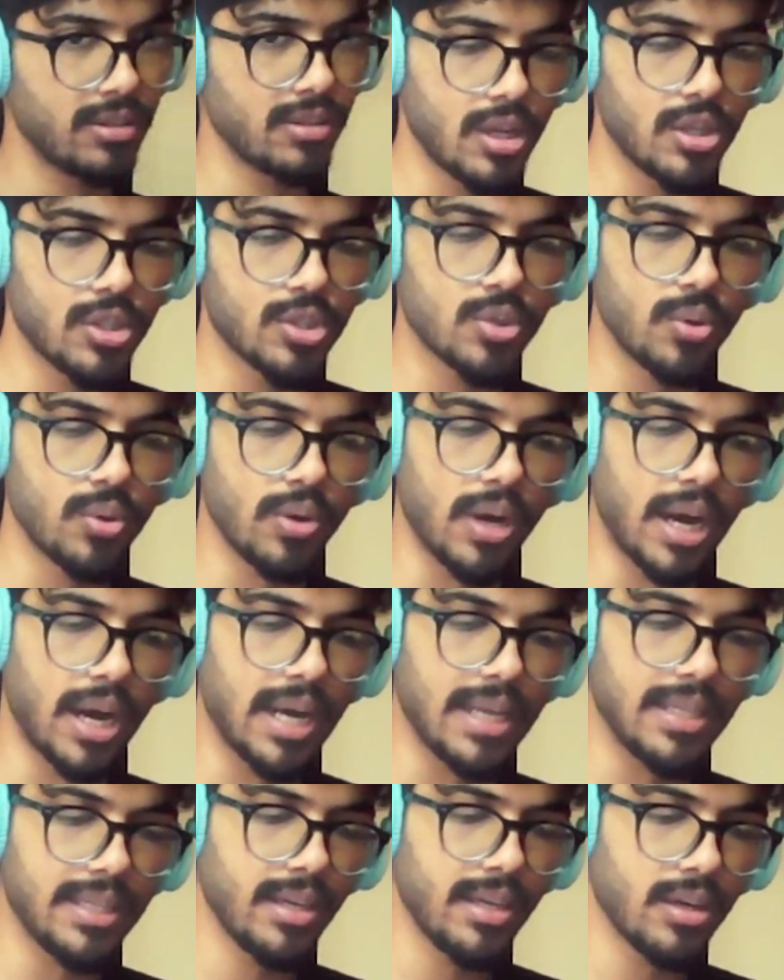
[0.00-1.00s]
So I
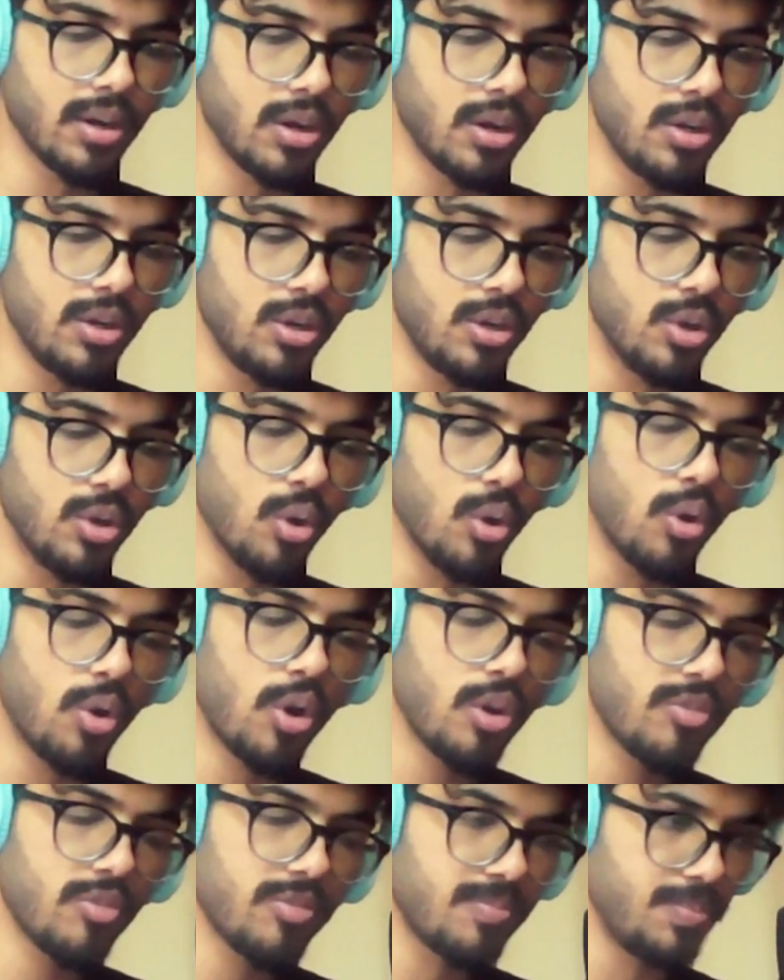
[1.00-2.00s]
think a lot
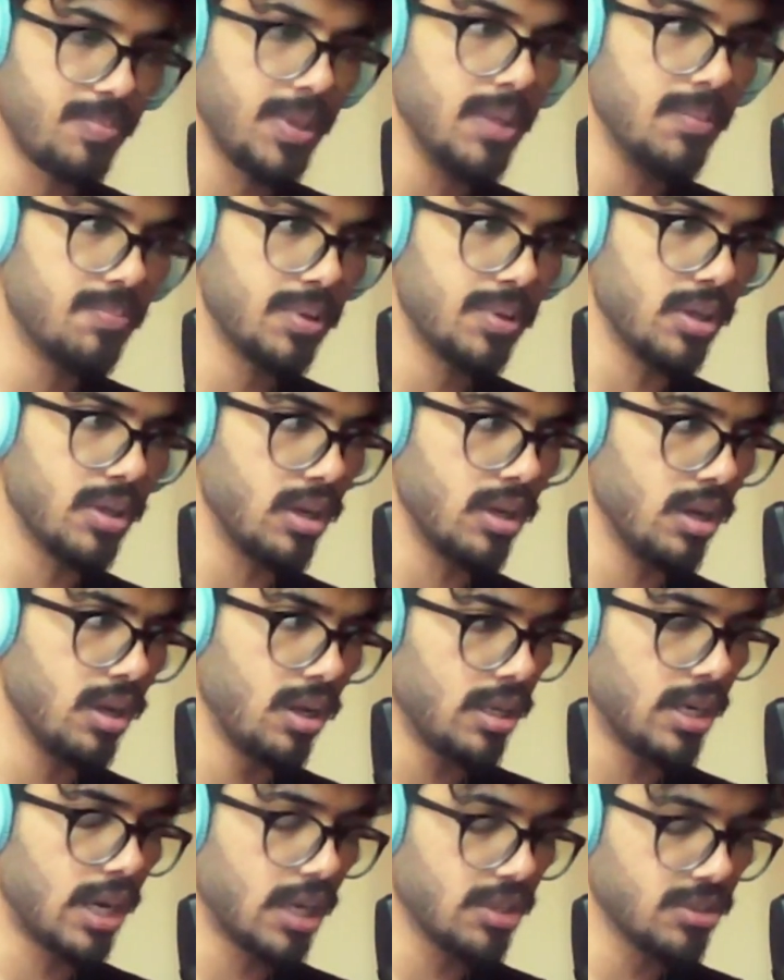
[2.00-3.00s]
of people,
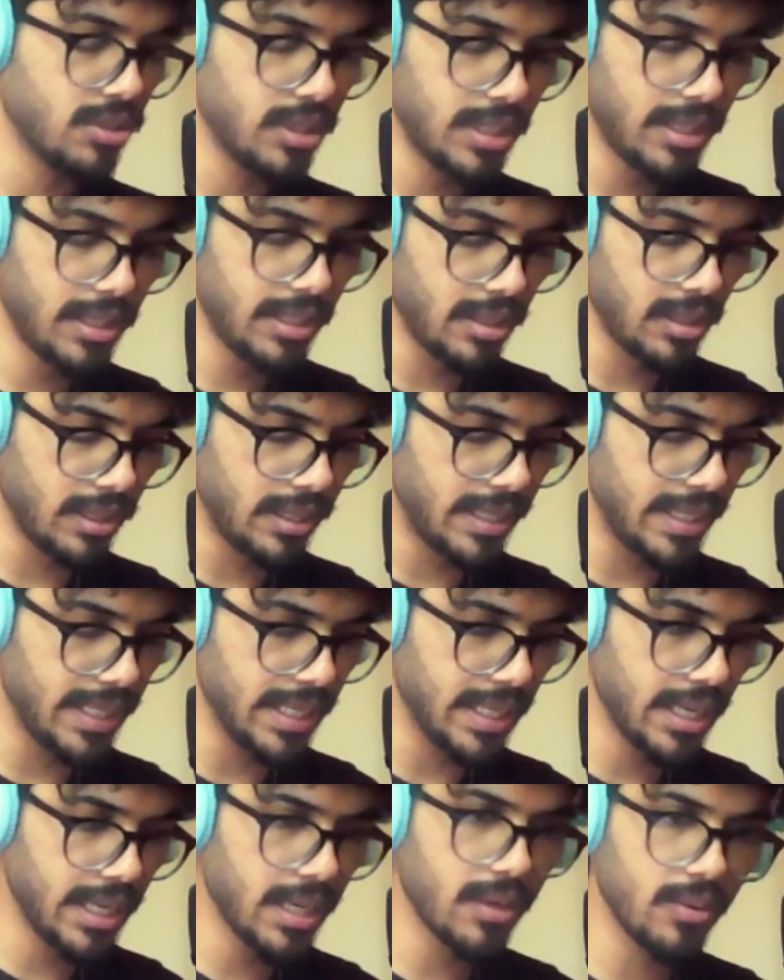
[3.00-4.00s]
rather than
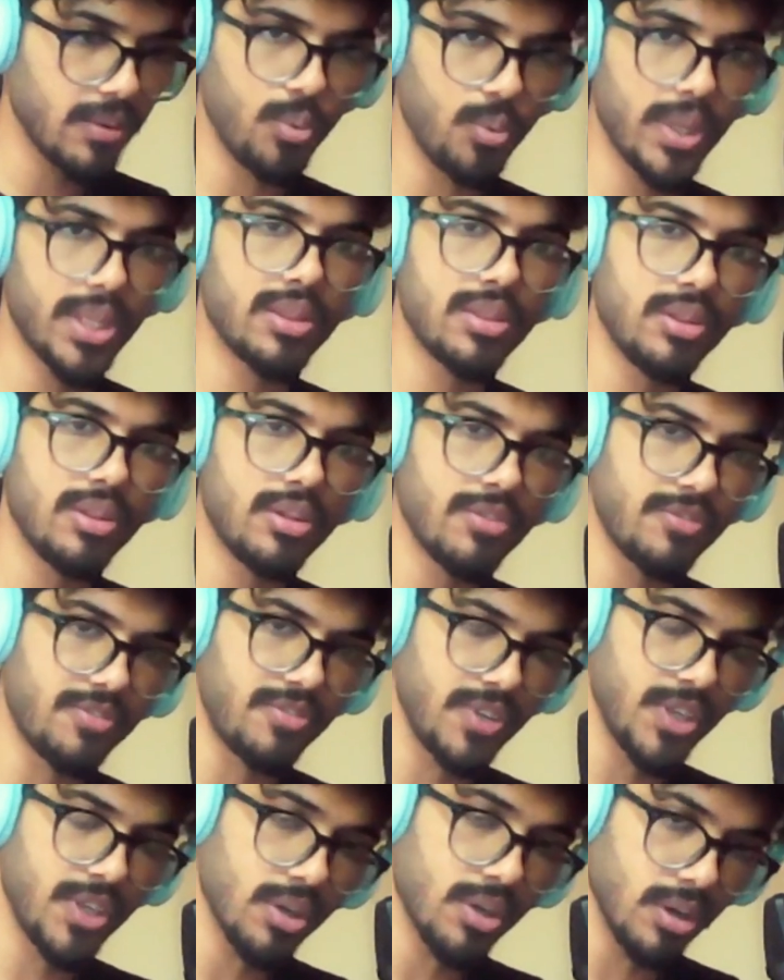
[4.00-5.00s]
dealing with the
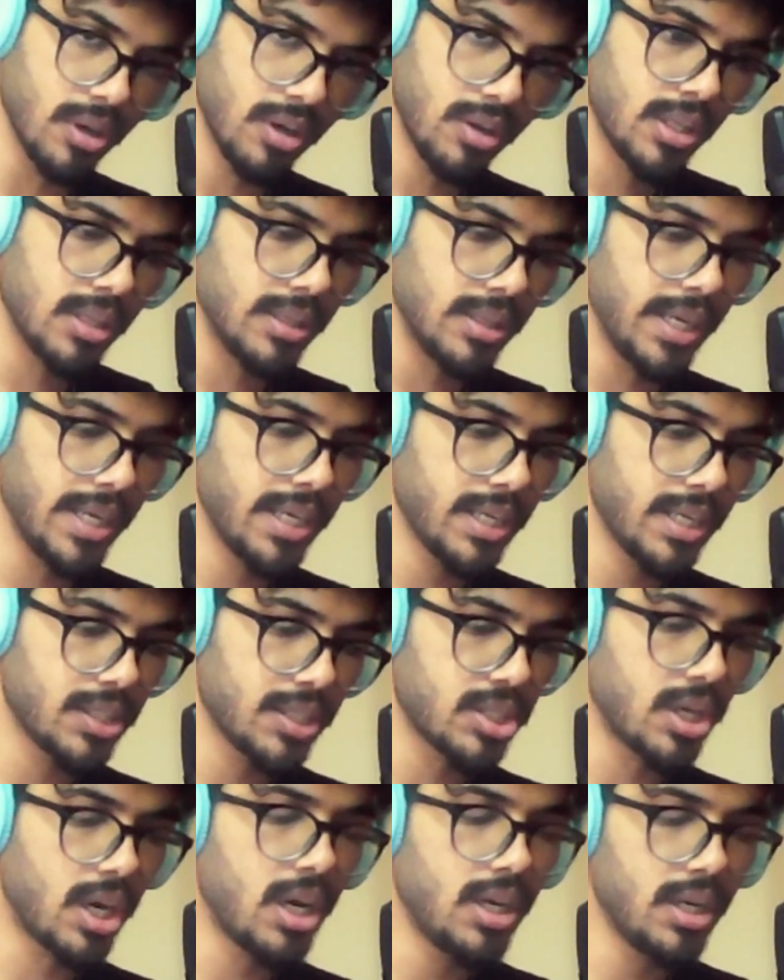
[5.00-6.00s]
fear, they
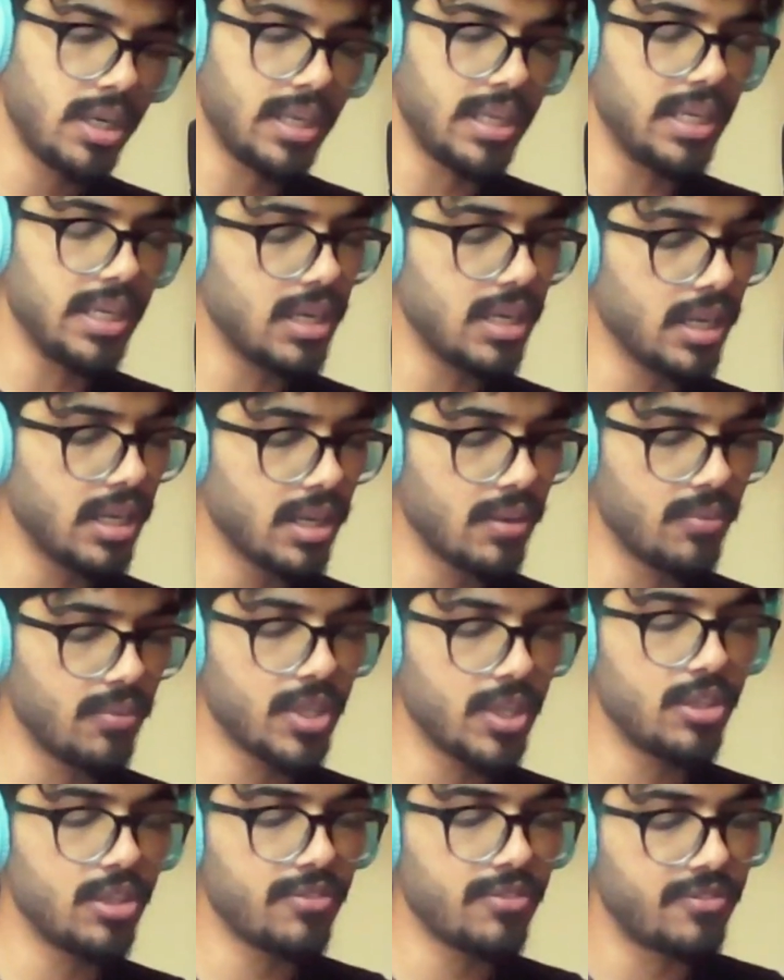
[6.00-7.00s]
start dealing with
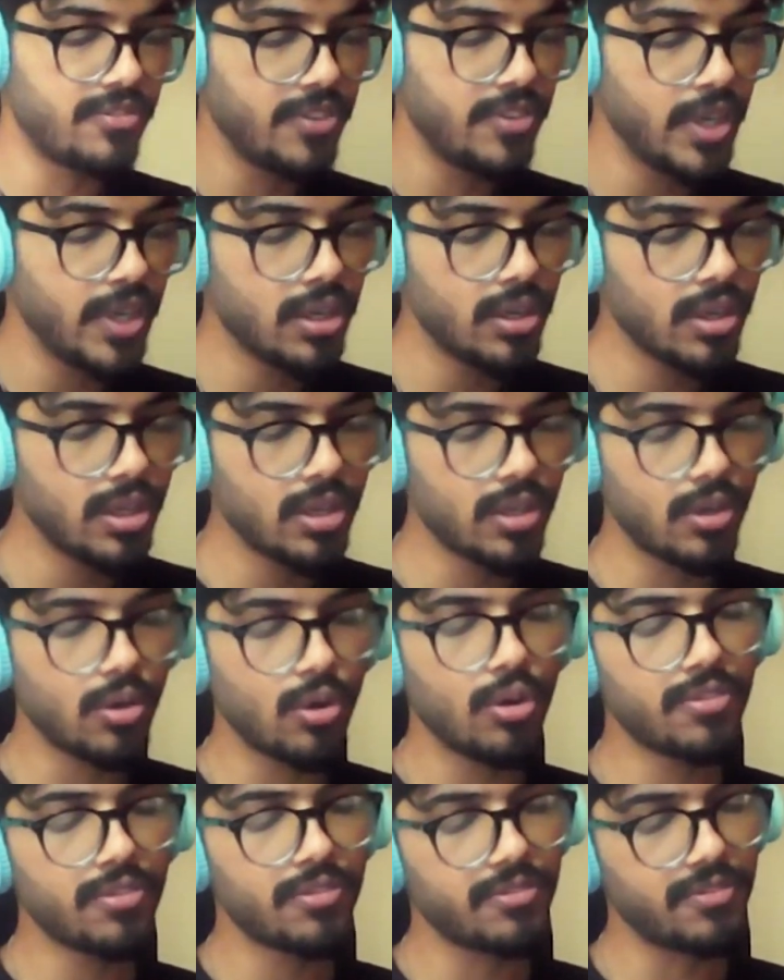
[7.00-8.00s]
the fear
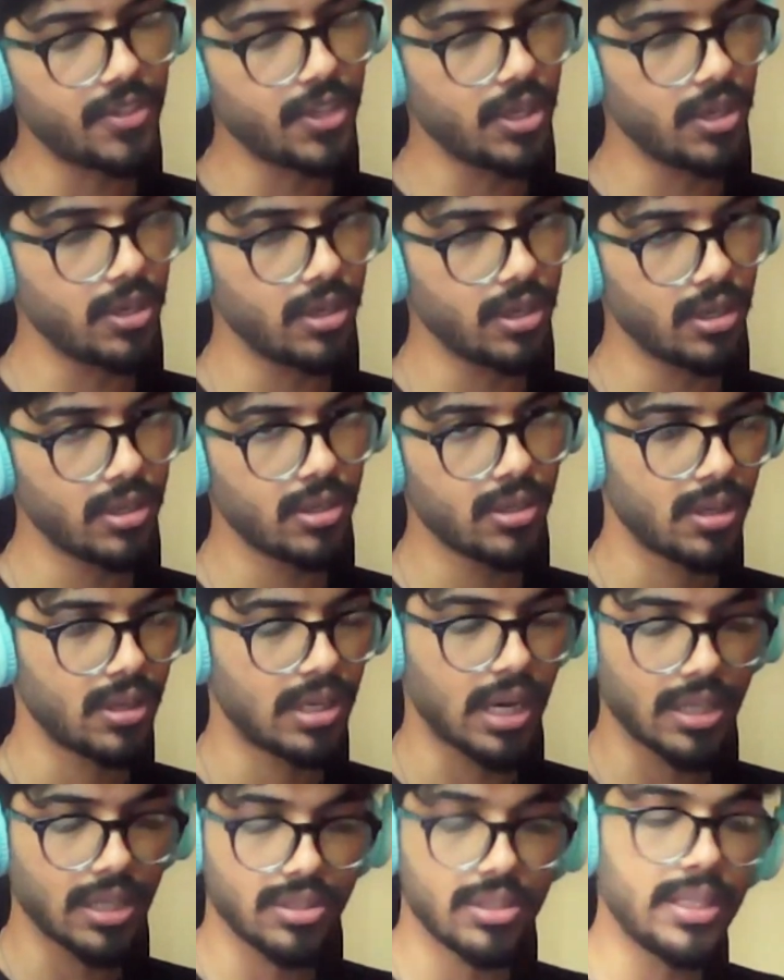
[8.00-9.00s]
of fear
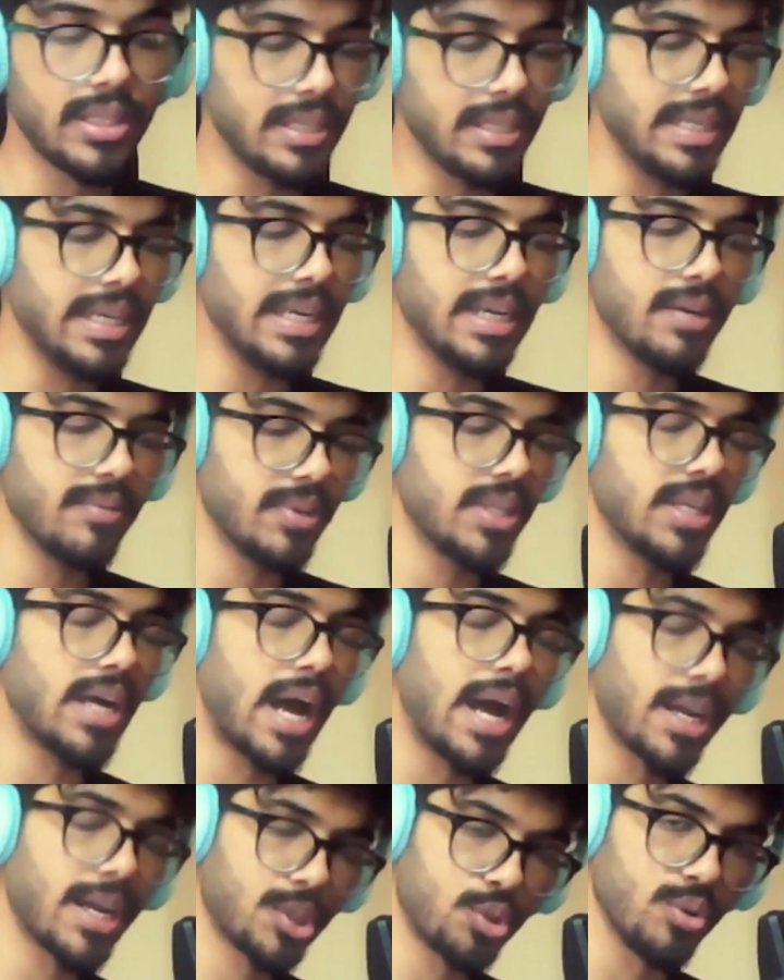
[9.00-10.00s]
rather than dealing with the
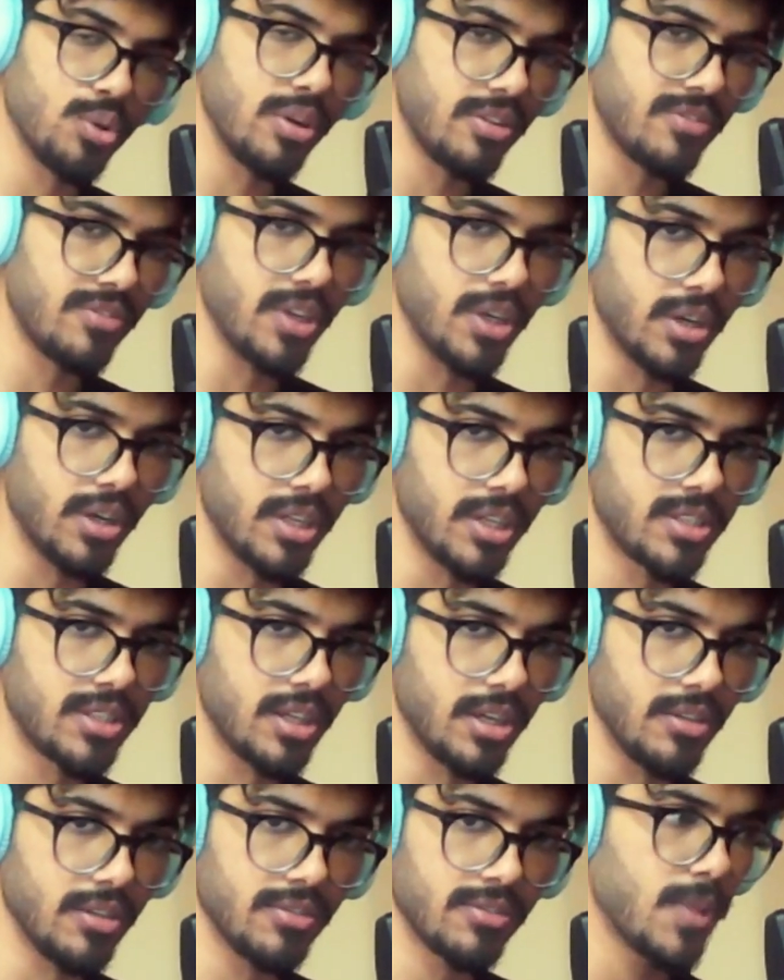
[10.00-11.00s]
actual fear
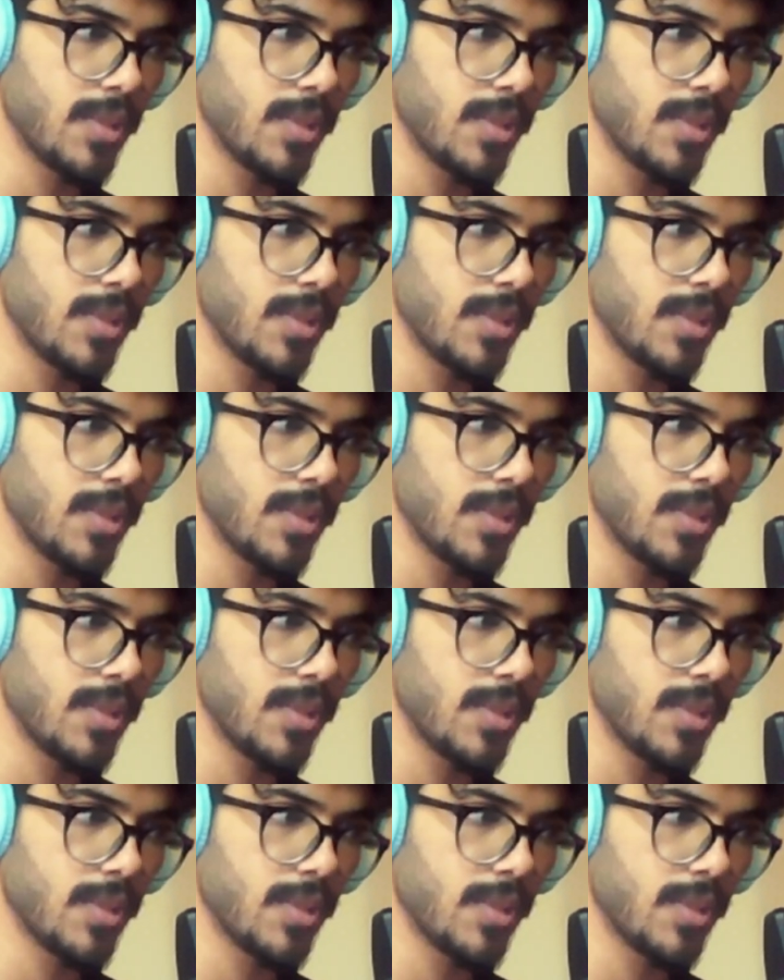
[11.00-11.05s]
itself.